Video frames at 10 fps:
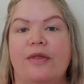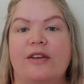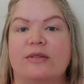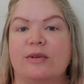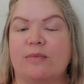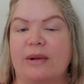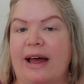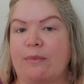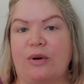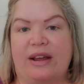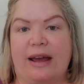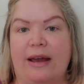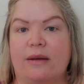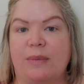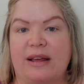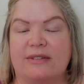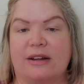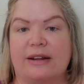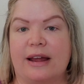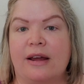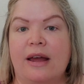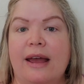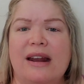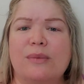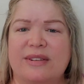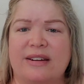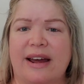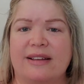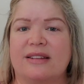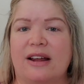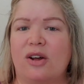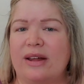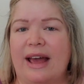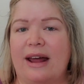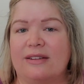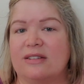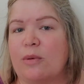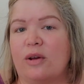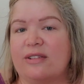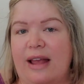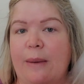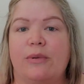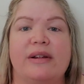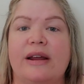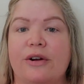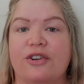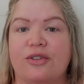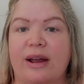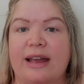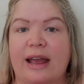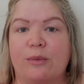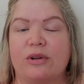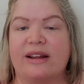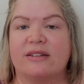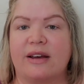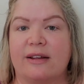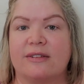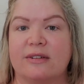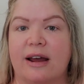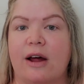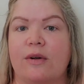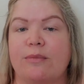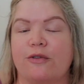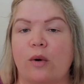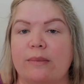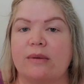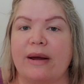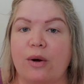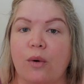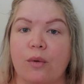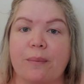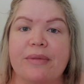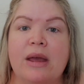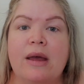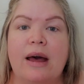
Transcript: This was blackberry cake, basically. And it was nice. I only had a small sample in here, so I can't really attest to how it performed in my home.